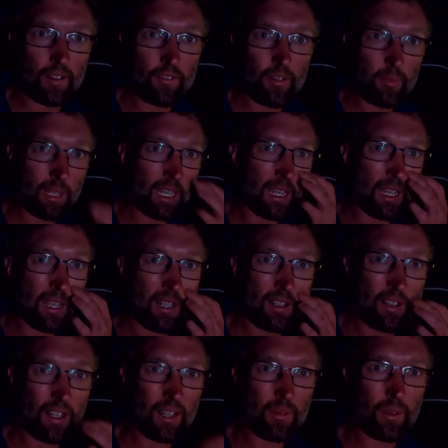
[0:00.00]
down from here.
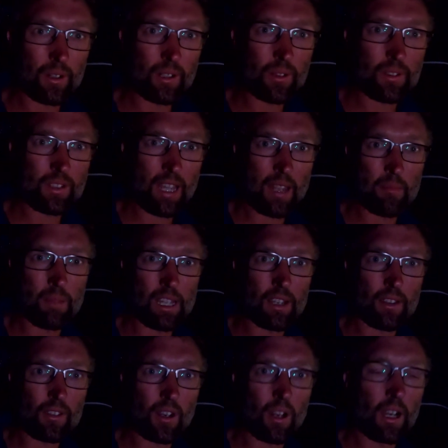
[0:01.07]
Like we're a good 10
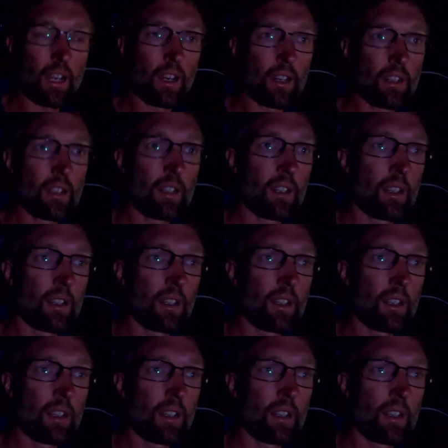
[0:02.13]
meters higher.